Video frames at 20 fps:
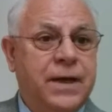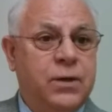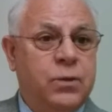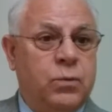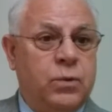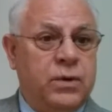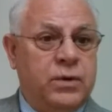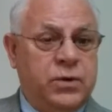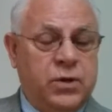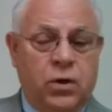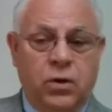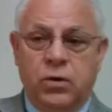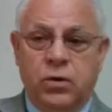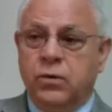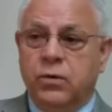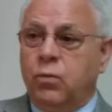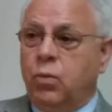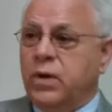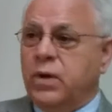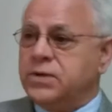and
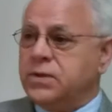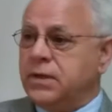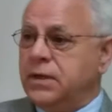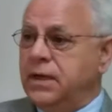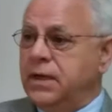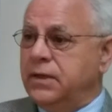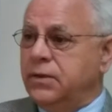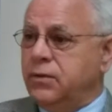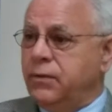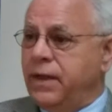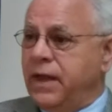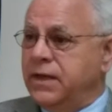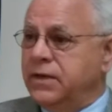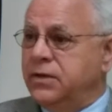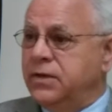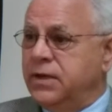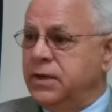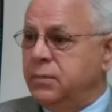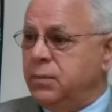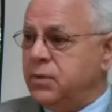return once again to
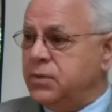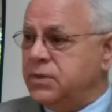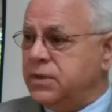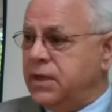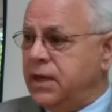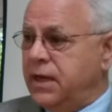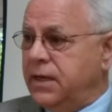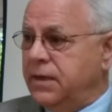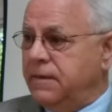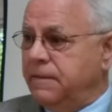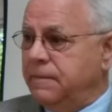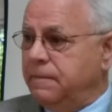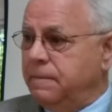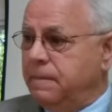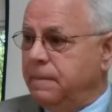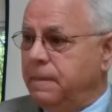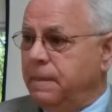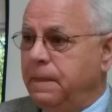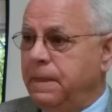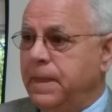that deeper state.
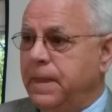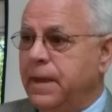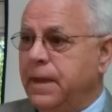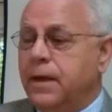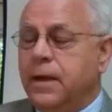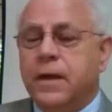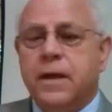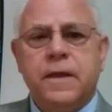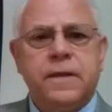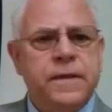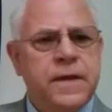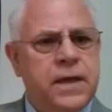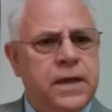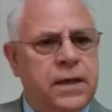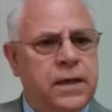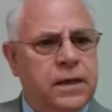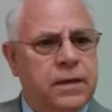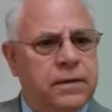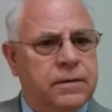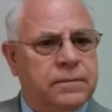
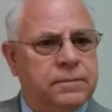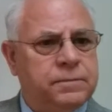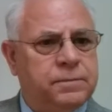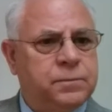Thinking.